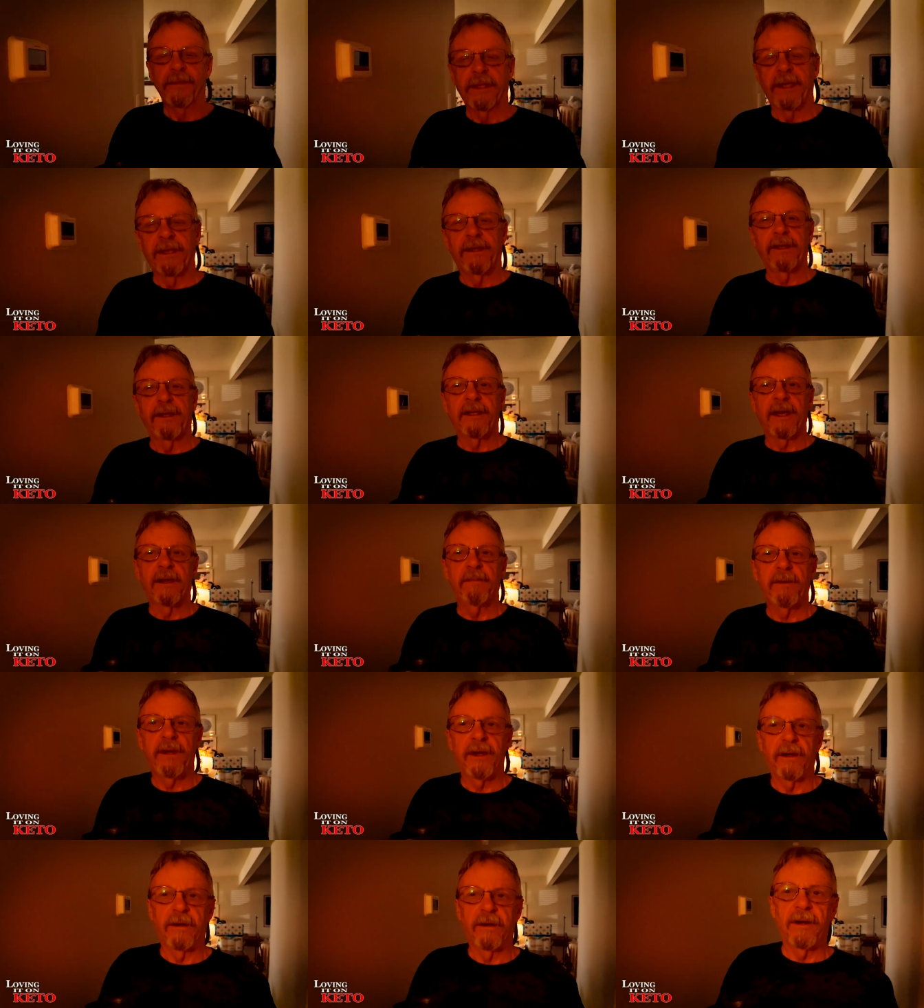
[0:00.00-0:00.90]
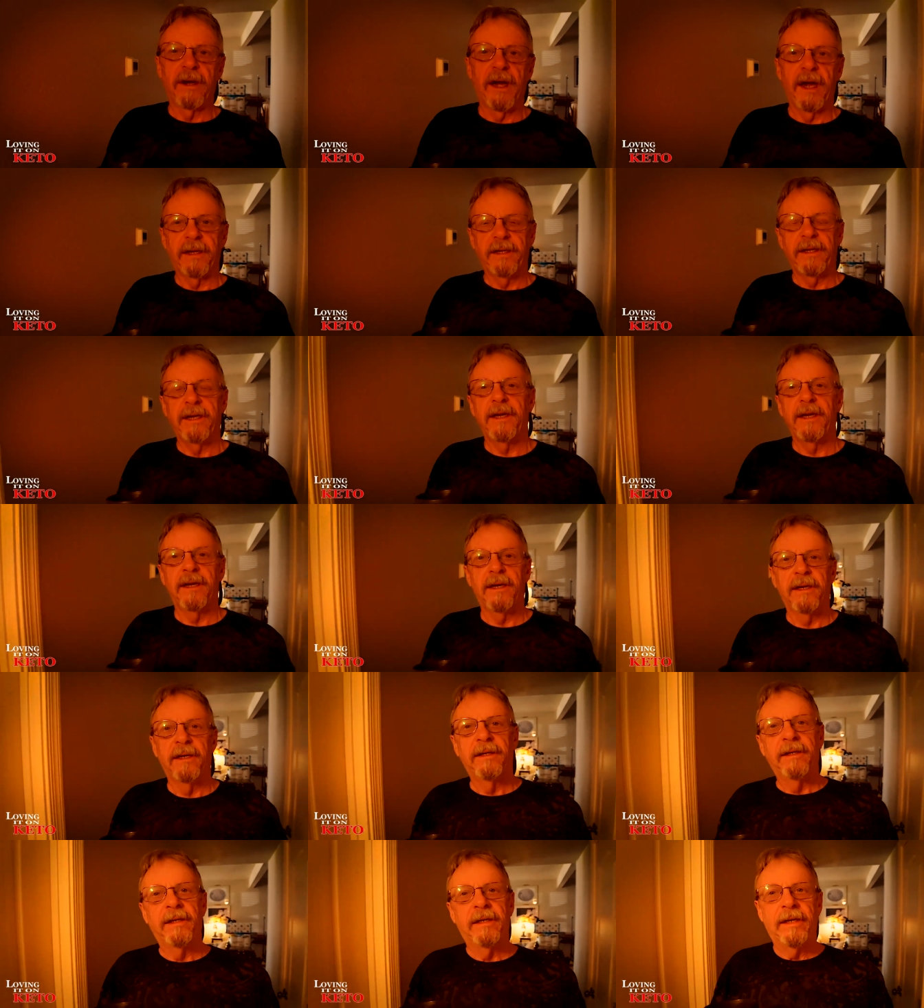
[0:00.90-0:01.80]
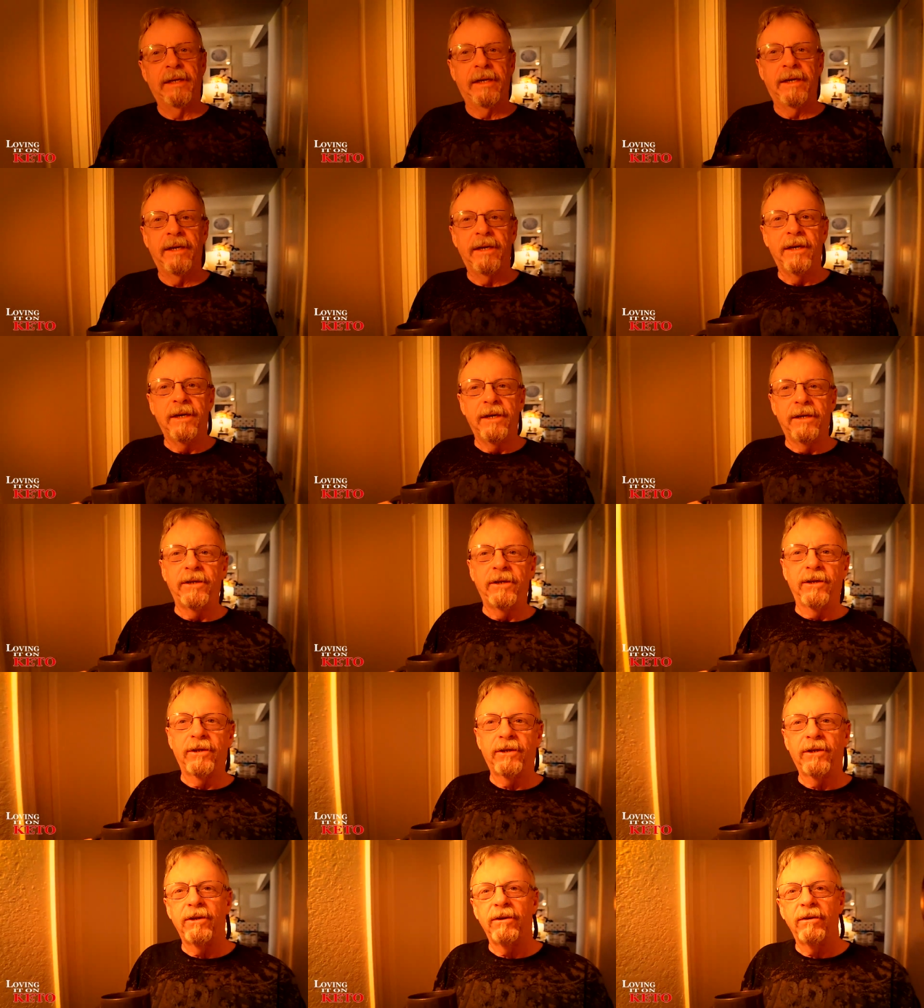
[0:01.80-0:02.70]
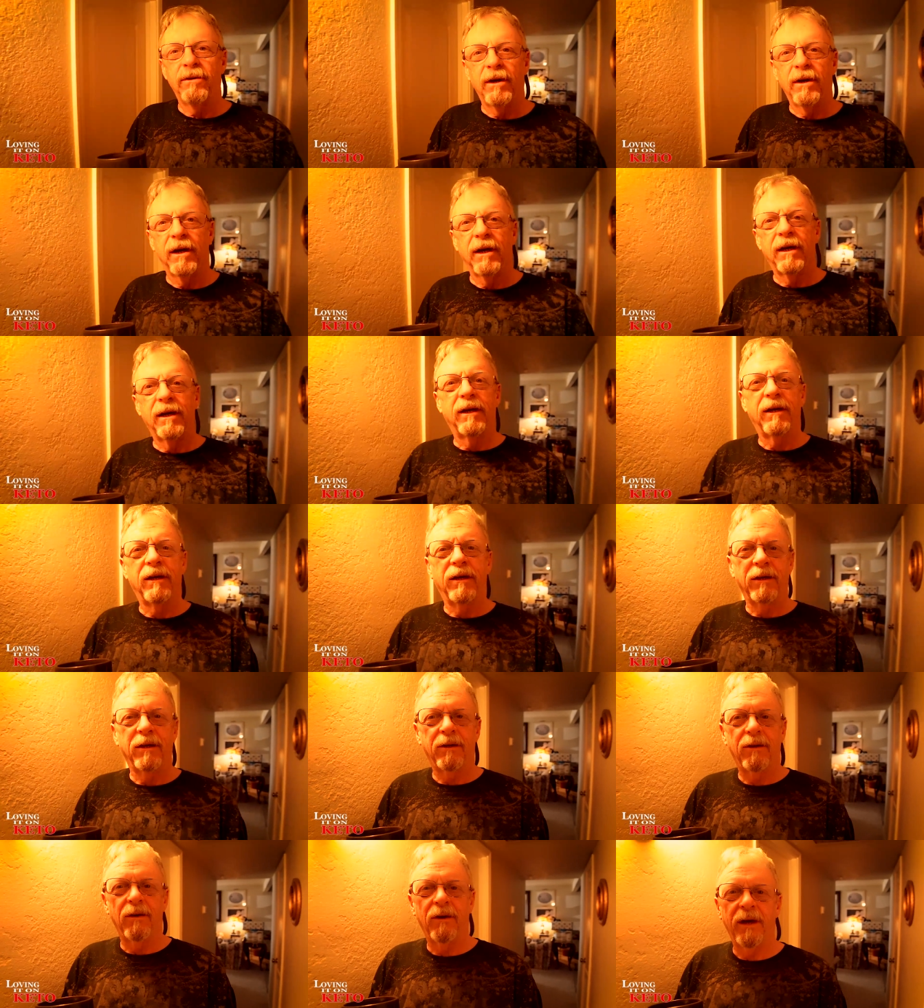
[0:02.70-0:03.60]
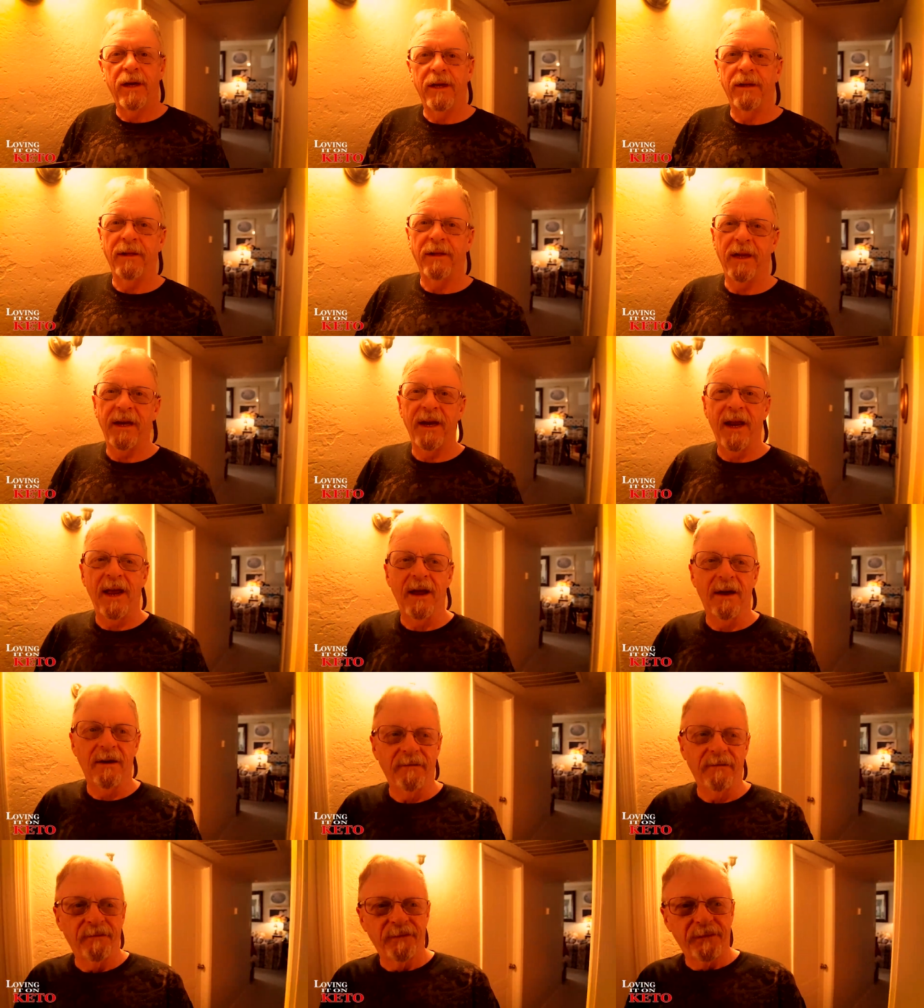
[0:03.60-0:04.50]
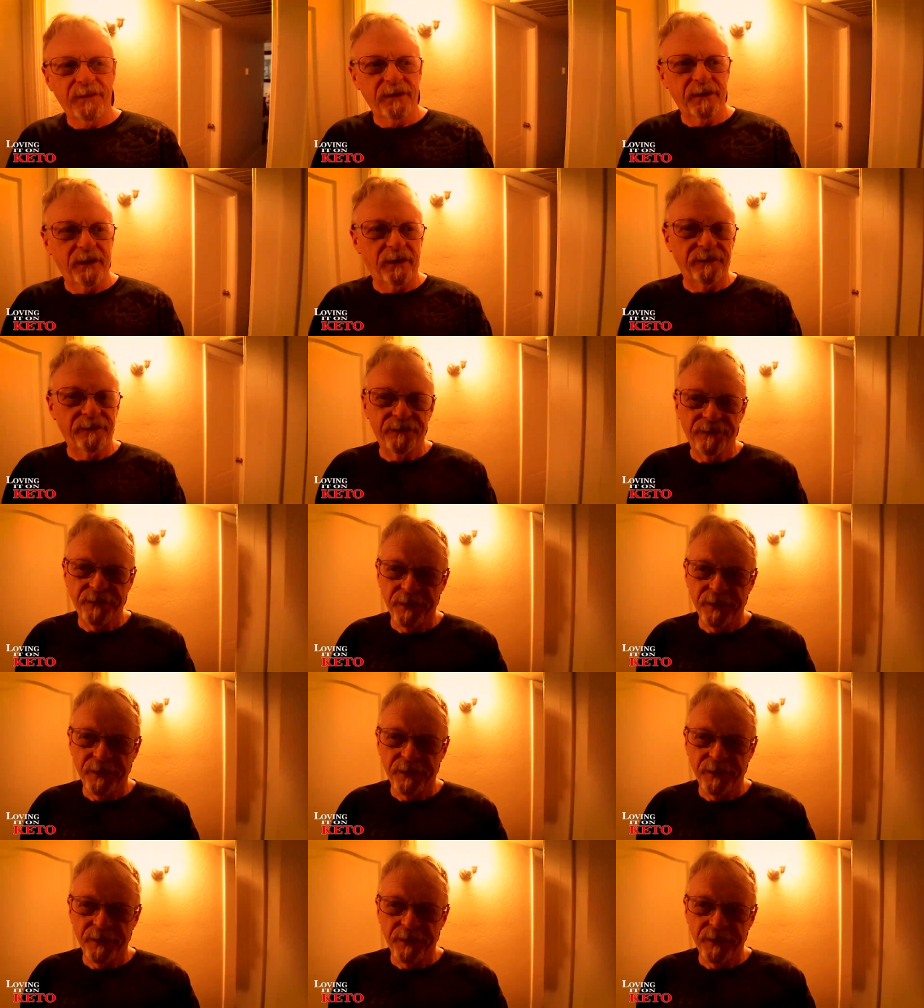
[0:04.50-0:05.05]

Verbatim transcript: I think that'd be a good idea just to go ahead and lay down. So